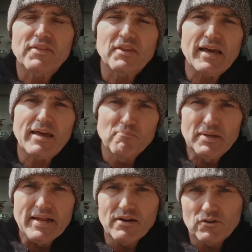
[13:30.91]
I think I hadn't
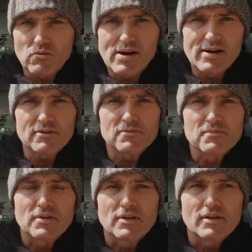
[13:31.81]
been out in a while,
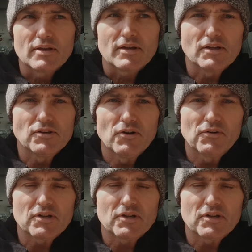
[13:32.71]
you know,